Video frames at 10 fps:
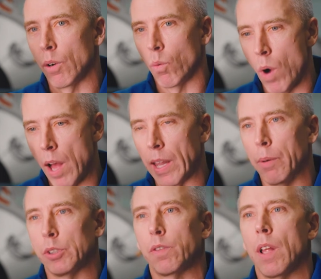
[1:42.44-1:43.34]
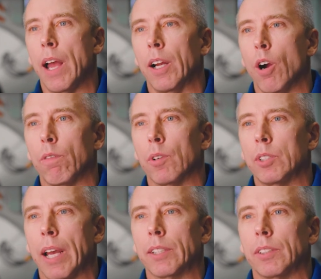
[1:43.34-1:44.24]
while I was flying over
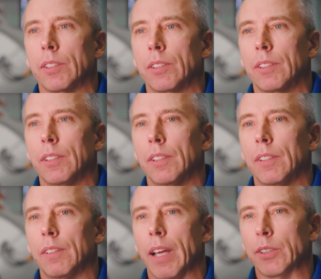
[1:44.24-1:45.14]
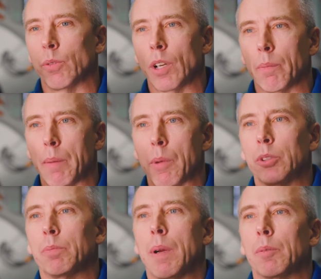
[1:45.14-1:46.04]
Texas. That's one of my
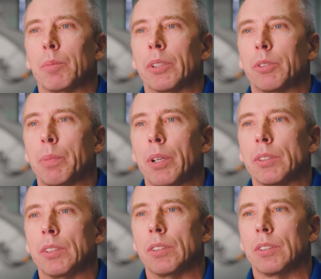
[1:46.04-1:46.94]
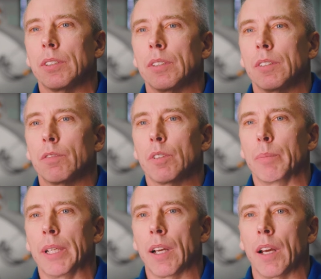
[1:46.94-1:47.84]
most memorable experiences from
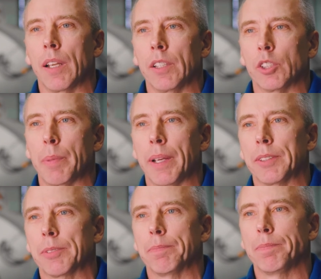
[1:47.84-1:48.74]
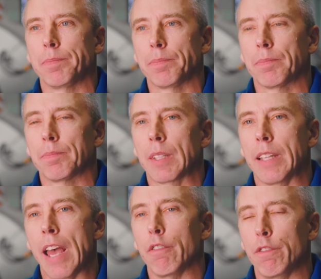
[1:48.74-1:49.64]
being on in space.
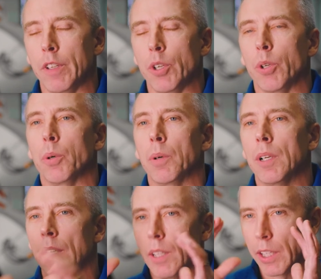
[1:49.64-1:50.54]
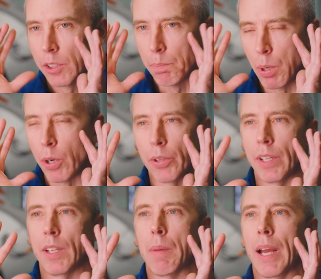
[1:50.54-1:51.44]
That view is burned
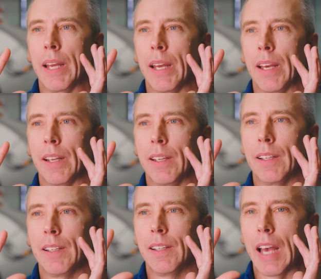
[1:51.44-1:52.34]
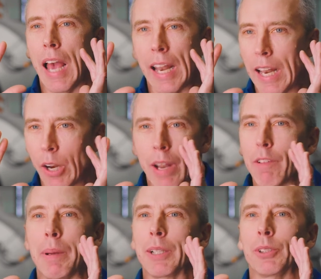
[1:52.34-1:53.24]
into my head, and I don't have
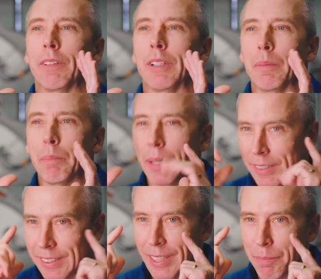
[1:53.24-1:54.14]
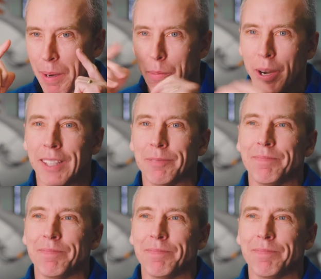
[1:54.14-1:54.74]
a picture of it, but it's in my brain.